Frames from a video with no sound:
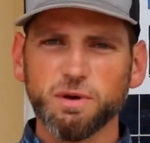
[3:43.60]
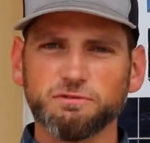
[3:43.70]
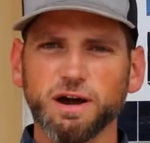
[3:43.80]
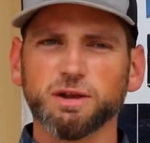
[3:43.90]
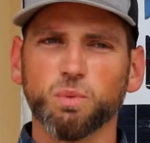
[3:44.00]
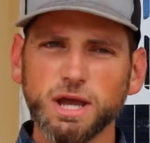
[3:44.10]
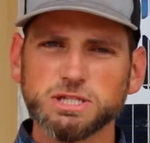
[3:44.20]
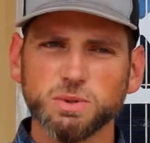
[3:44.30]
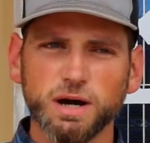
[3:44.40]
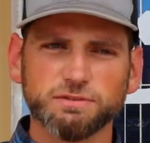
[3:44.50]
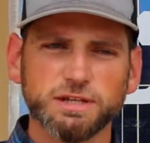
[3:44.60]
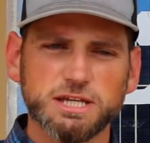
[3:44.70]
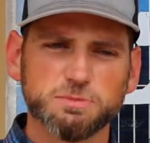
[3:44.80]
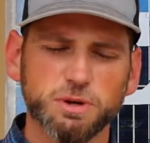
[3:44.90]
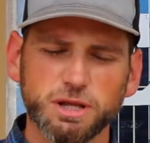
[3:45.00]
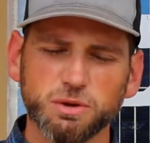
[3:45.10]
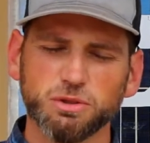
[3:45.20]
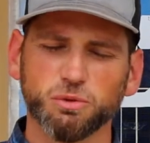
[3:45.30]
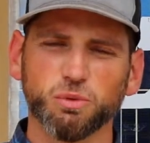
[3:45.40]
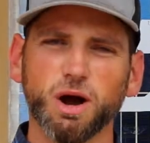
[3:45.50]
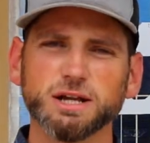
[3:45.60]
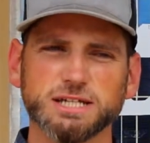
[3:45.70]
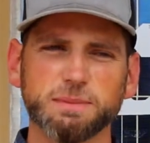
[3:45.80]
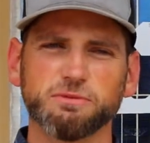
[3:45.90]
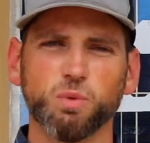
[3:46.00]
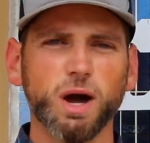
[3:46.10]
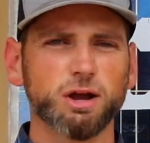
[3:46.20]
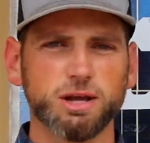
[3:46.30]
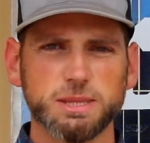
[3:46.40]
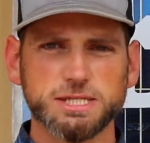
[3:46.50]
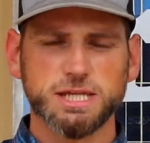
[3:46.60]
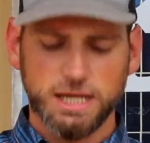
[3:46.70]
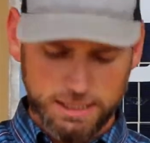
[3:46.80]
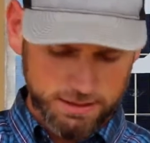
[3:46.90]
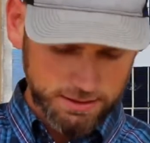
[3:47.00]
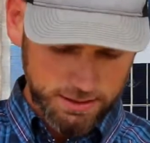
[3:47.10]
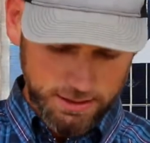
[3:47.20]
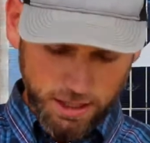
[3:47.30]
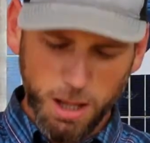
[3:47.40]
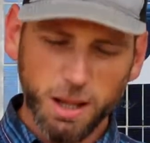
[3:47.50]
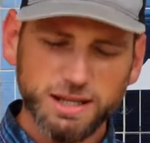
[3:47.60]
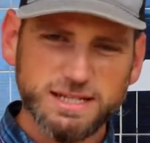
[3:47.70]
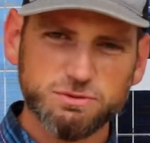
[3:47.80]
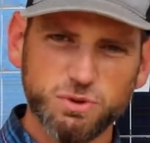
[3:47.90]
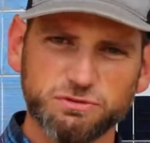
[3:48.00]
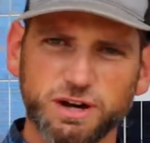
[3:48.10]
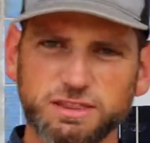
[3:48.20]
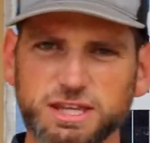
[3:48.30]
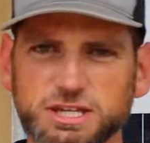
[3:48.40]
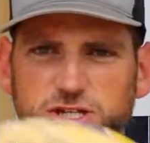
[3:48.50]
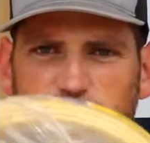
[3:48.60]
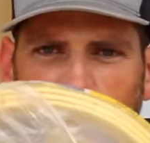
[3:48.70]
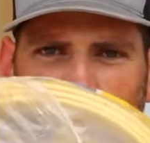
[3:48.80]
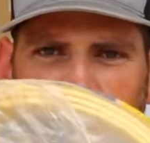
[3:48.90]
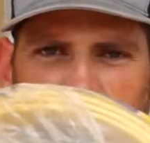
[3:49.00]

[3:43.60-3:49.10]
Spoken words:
we find way too often is putting the wrong type of wire in the sun. A lot of times we'll find this. You've probably